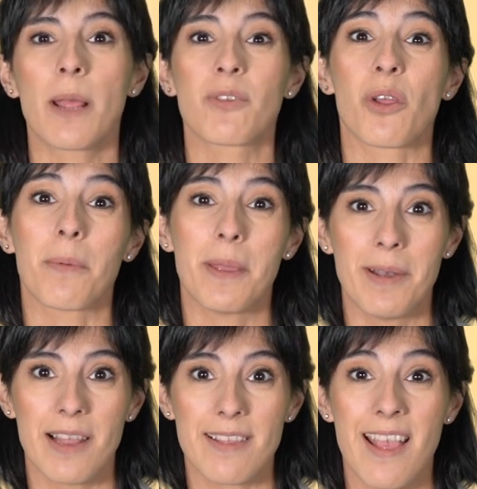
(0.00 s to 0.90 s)

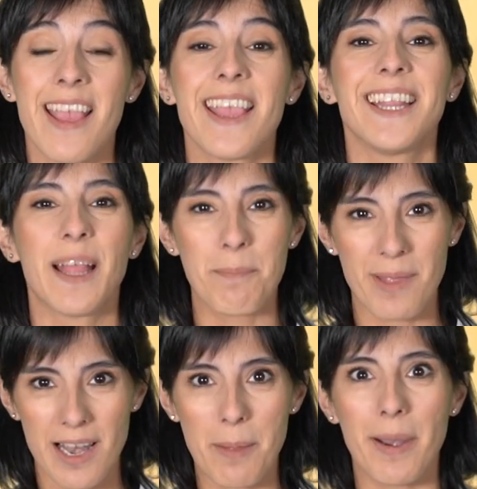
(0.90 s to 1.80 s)
stitches, as well as the
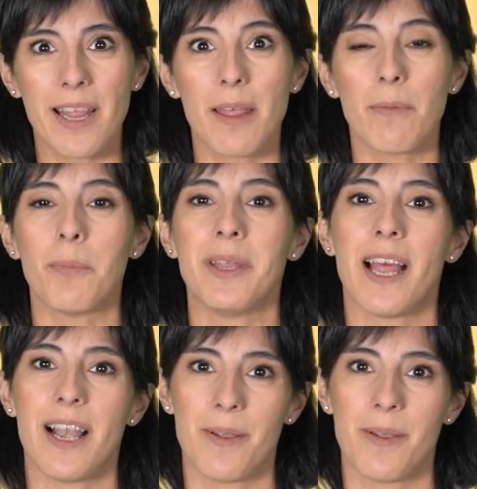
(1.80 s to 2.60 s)
abdominal wall.